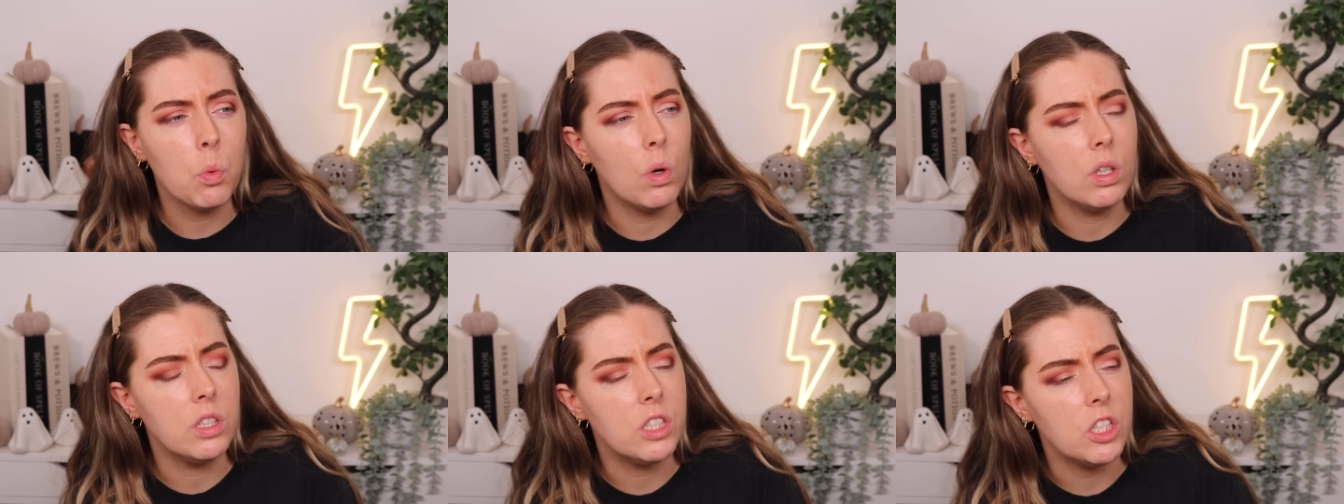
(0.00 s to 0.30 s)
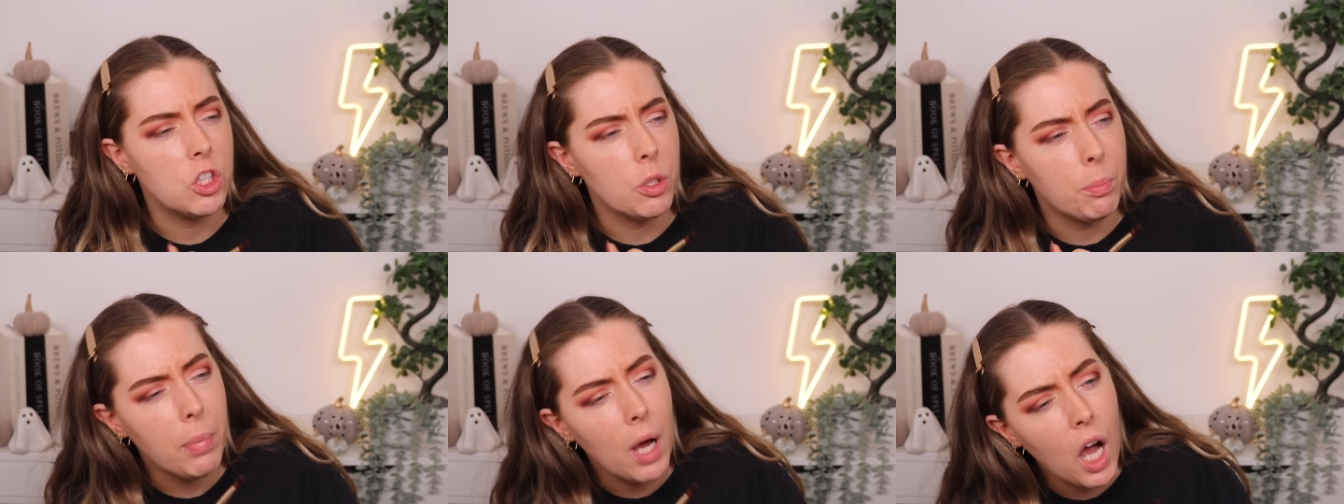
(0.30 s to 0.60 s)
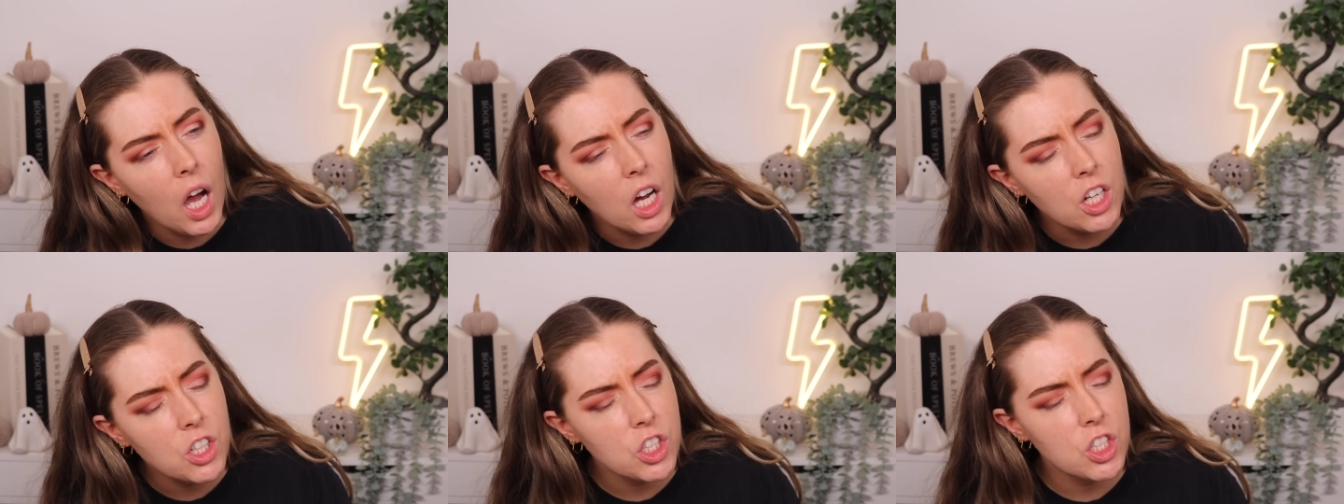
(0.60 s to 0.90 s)
wanted to
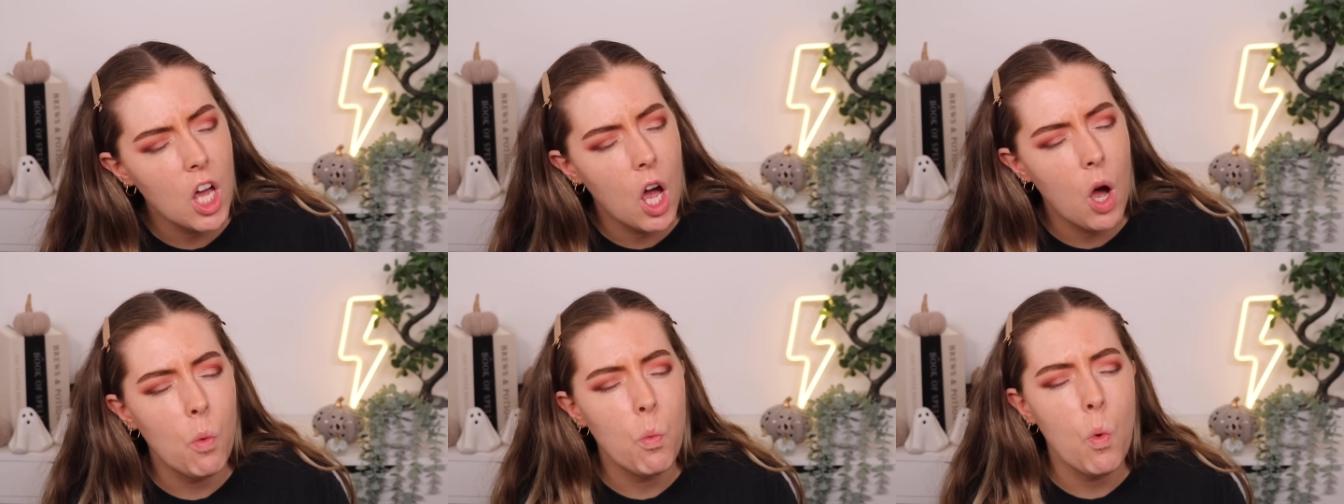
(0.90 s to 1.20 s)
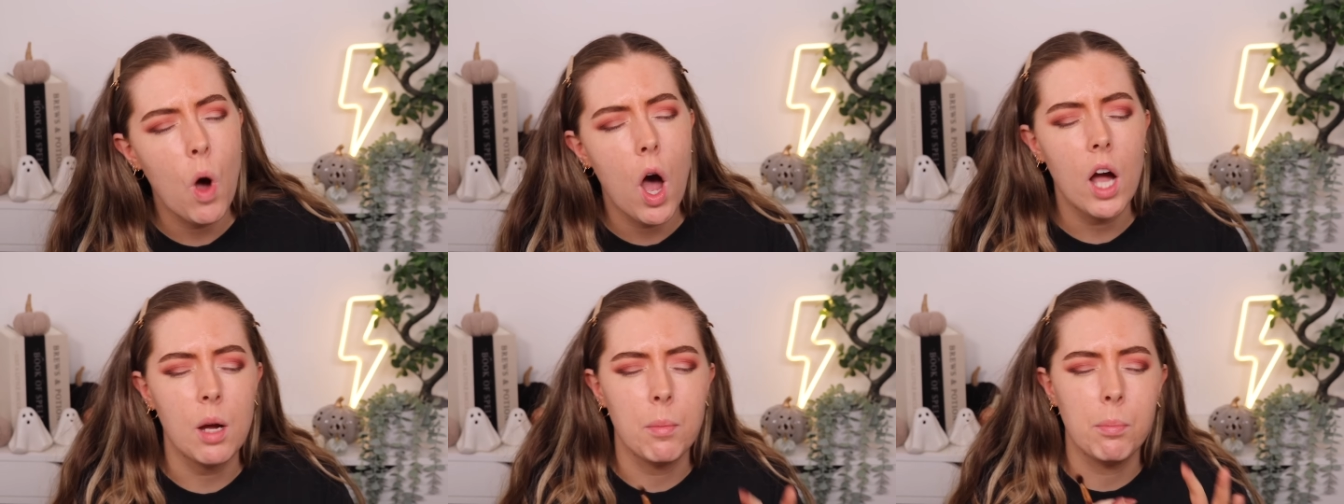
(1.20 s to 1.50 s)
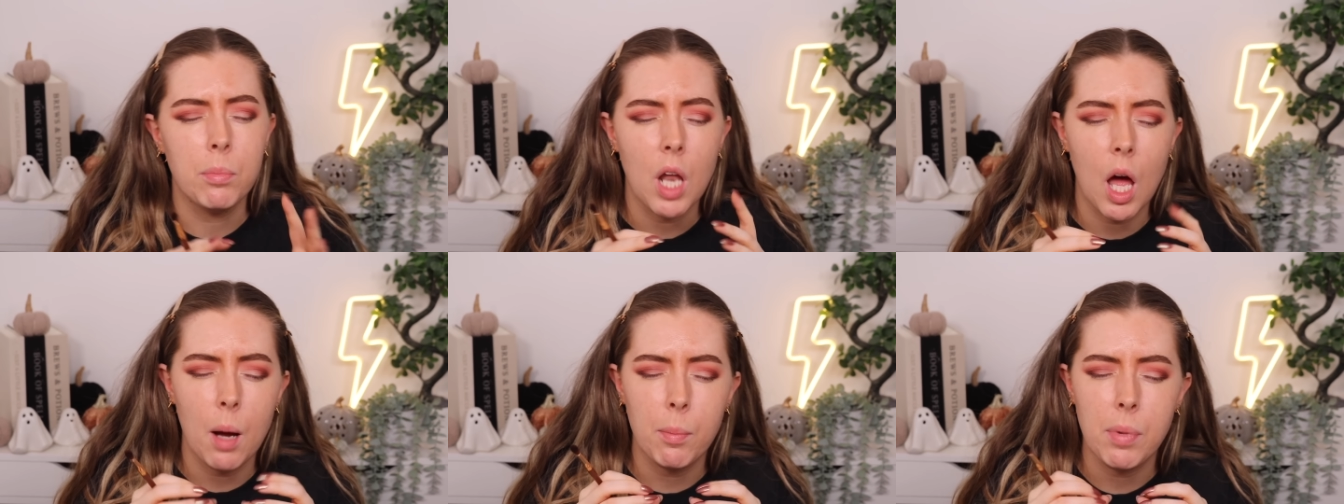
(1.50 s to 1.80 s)
purchase her work and
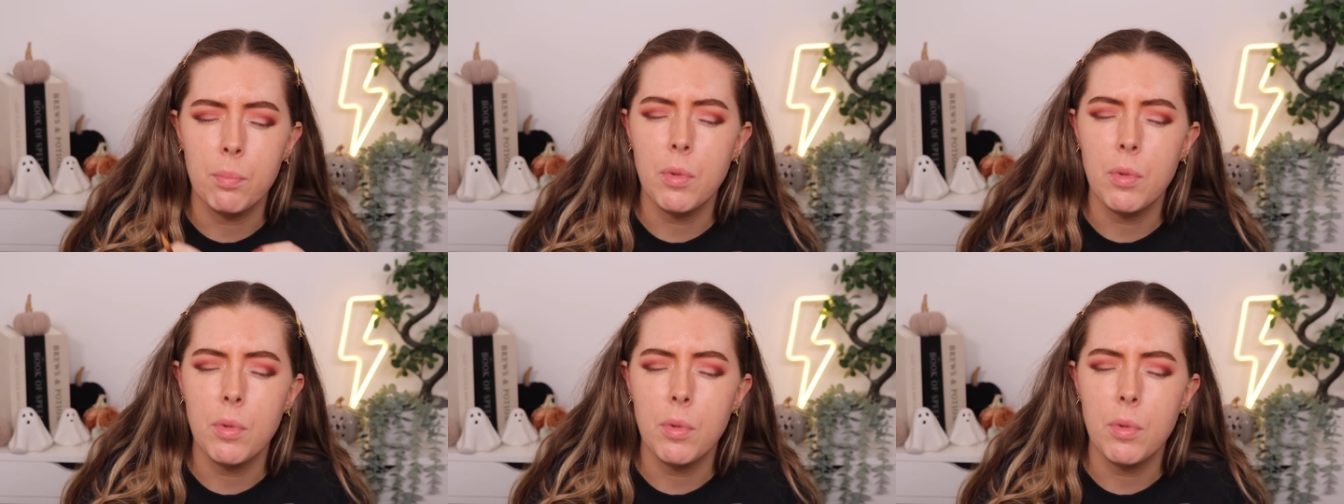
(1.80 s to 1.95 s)
blah, blah,